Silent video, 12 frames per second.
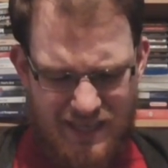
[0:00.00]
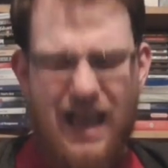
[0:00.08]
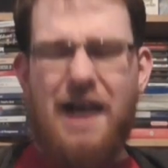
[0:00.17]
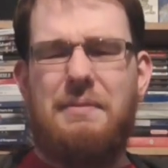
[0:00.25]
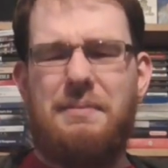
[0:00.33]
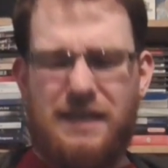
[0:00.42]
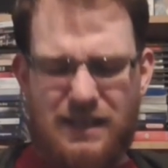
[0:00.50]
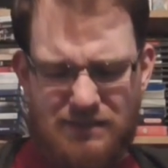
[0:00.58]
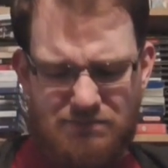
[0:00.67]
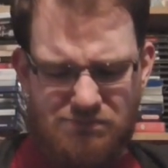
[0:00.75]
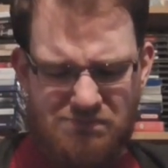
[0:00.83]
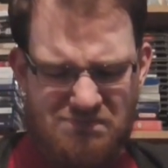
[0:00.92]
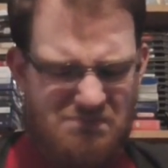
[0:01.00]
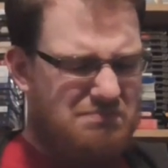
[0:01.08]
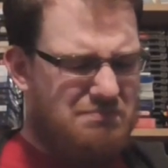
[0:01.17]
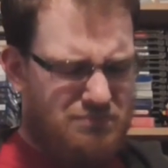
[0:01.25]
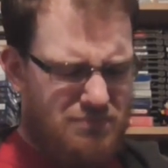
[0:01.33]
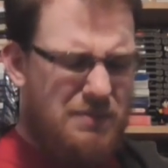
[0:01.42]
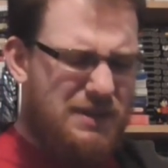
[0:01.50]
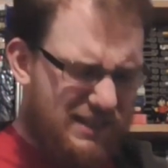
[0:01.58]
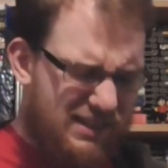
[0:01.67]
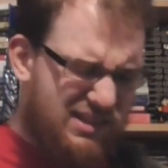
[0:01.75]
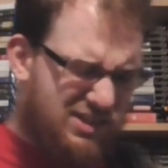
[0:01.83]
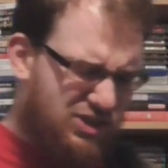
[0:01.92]
Yeah, maybe
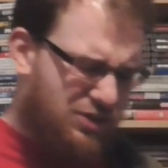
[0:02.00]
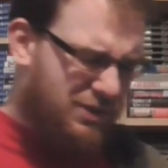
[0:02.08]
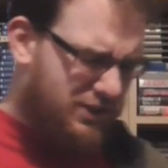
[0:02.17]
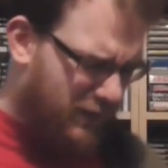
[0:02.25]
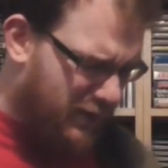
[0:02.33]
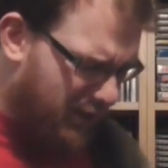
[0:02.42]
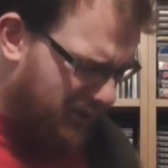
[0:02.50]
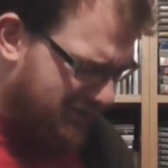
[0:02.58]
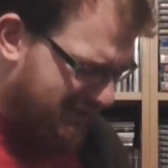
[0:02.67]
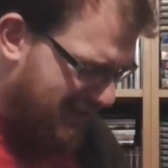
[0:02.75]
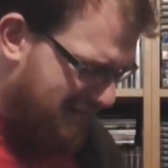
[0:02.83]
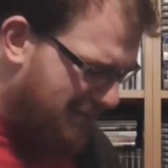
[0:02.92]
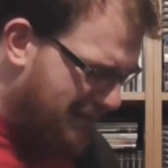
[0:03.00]
this isn't so much of a cursed game.